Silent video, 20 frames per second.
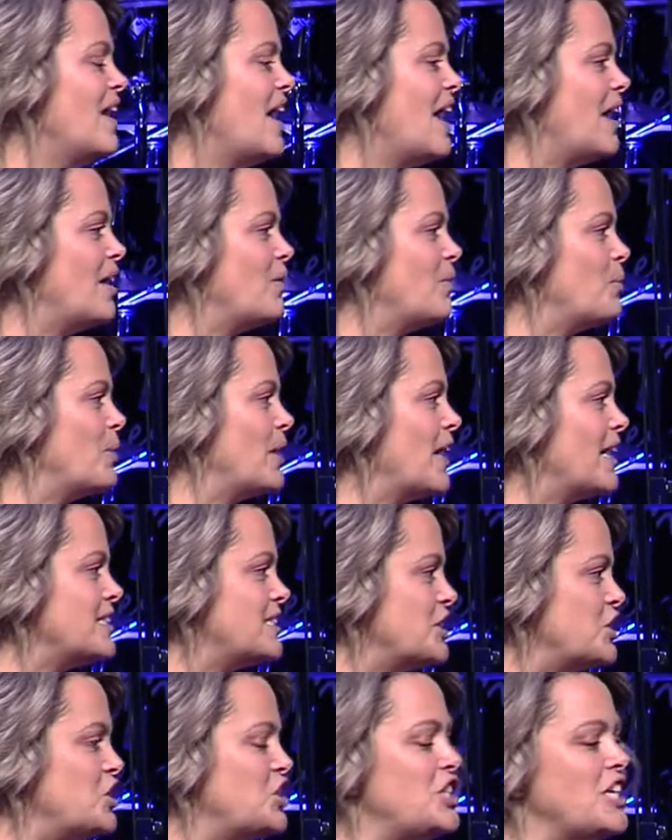and we got
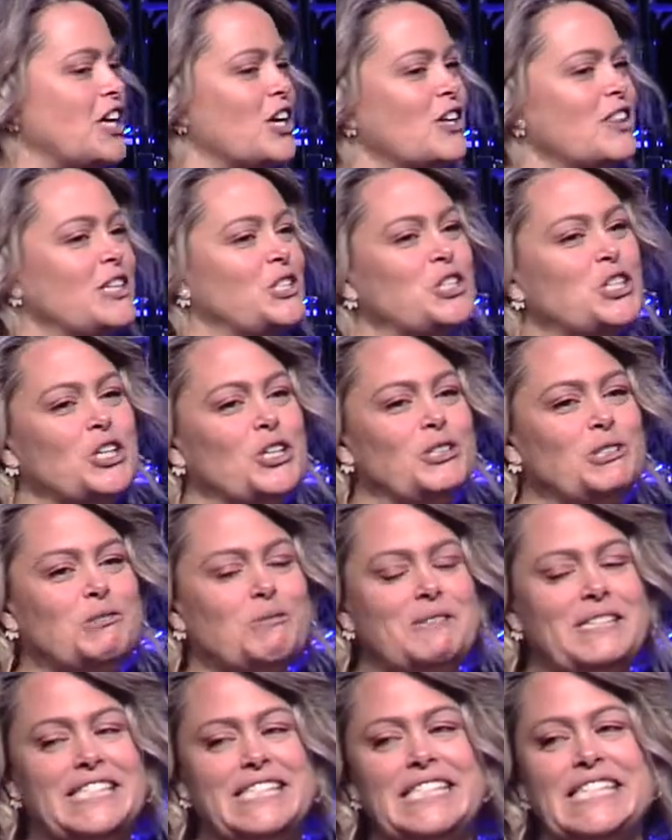to share the church
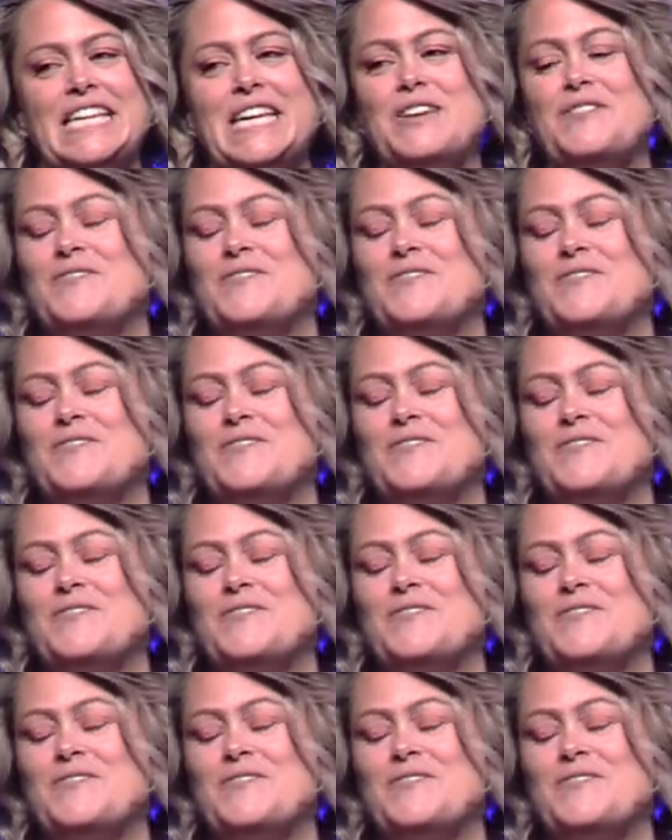we see